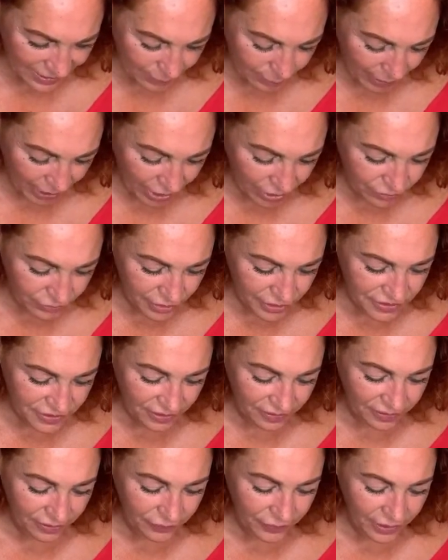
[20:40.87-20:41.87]
Bengal Rouge
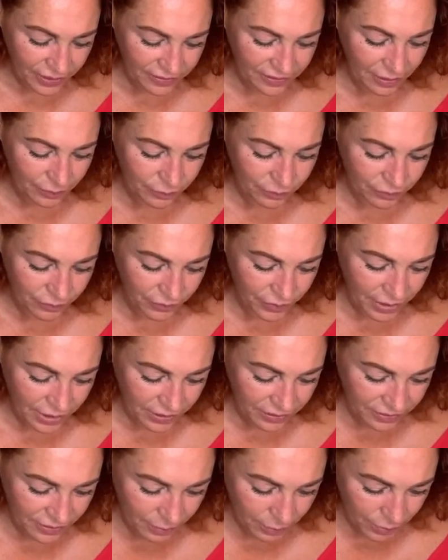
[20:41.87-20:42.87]
says, I think it's
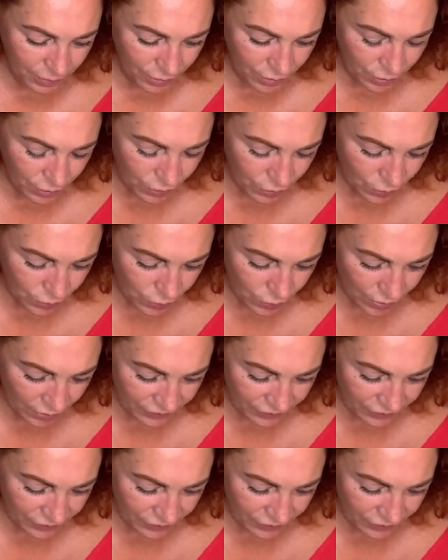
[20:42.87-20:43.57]
unreasonable.